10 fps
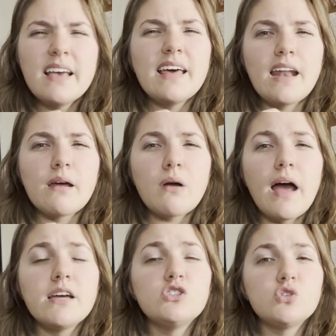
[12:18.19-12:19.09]
And I
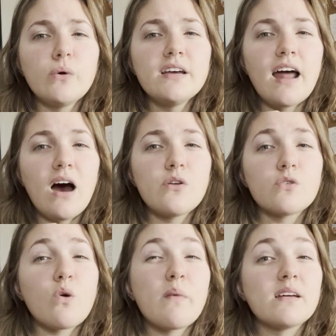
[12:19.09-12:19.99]
enjoyed how the
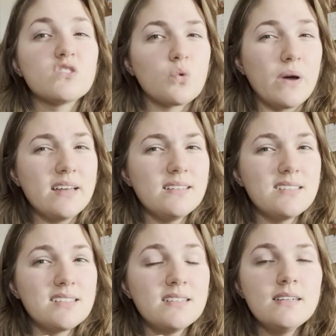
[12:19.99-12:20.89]
romance
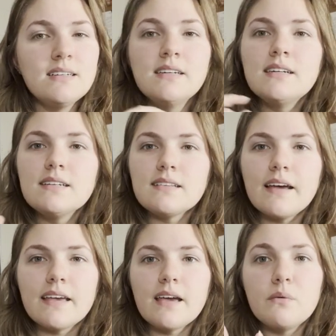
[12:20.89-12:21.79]
went.
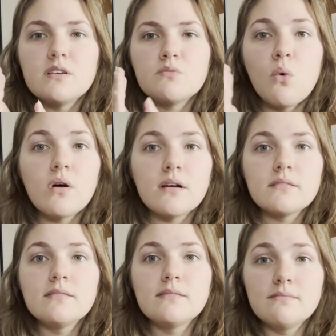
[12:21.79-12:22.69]
Like, it was more,
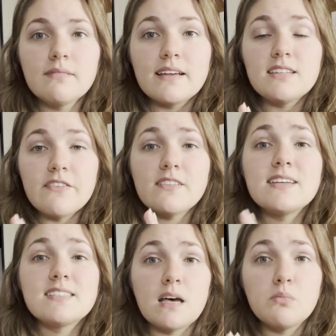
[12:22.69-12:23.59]
like, definitely
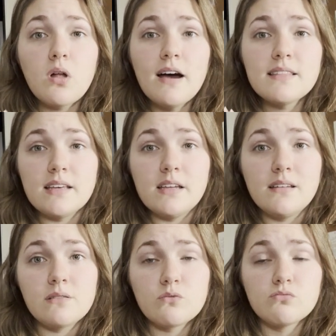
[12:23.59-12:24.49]
subplot
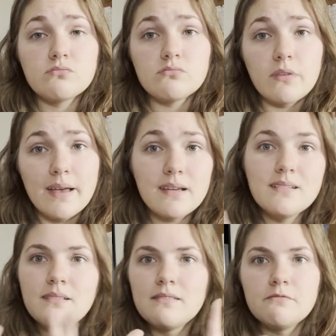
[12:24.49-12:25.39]
than, like,
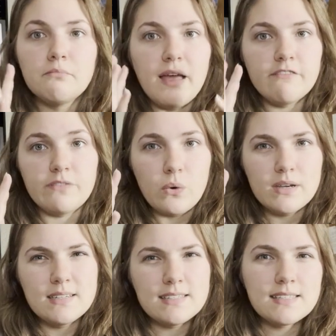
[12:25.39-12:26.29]
main
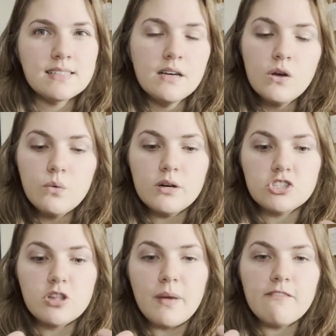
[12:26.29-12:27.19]
focus,
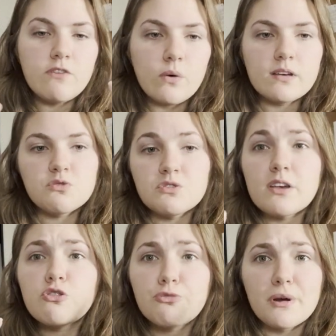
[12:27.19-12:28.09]
which the main focus was,
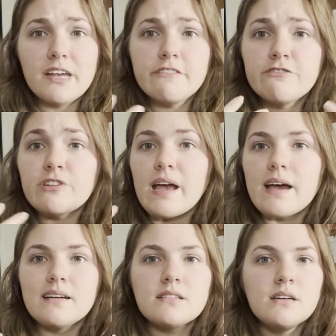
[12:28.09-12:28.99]
like, grief
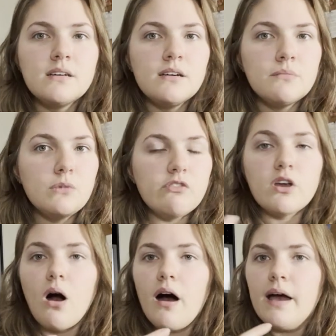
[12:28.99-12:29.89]
and moving
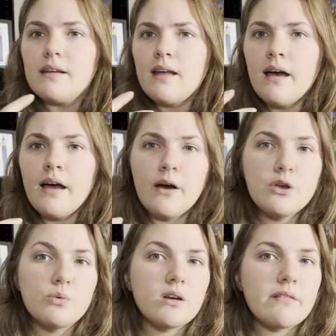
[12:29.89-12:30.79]
on, how
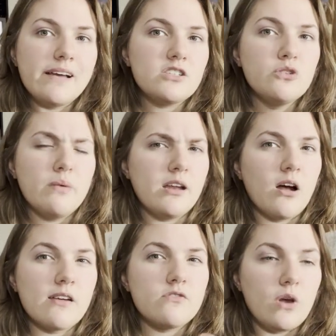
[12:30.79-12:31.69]
you realize you may
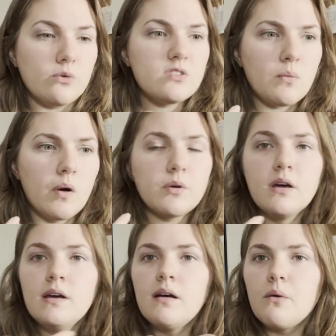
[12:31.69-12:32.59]
not have known someone
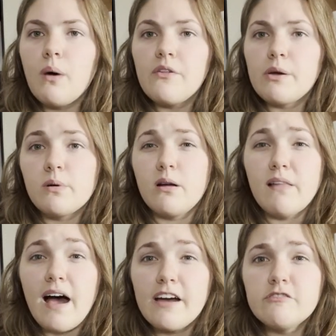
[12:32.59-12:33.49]
while they were
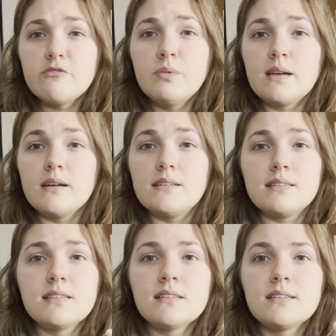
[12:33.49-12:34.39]
alive
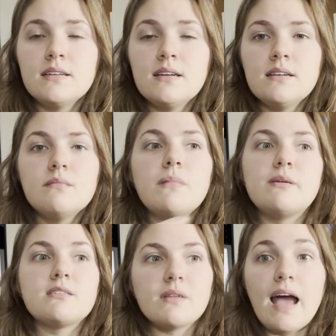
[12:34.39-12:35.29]
because maybe
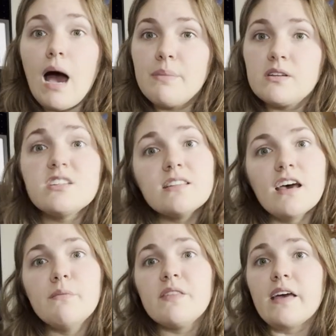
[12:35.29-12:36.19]
something happened to
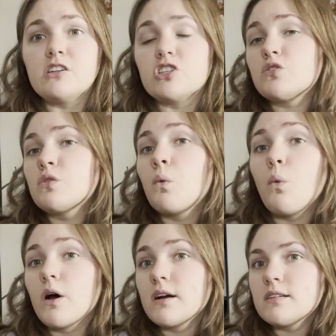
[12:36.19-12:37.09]
them and they just
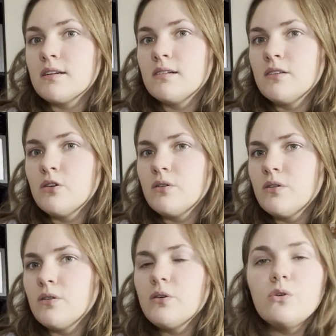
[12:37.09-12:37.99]
weren't
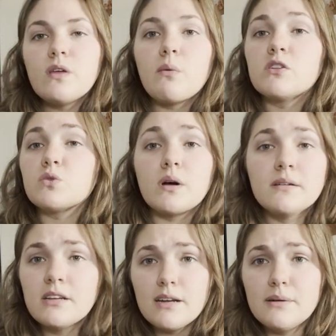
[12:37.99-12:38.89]
who they once were,
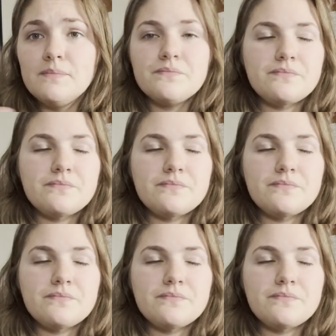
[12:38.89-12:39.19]
you know?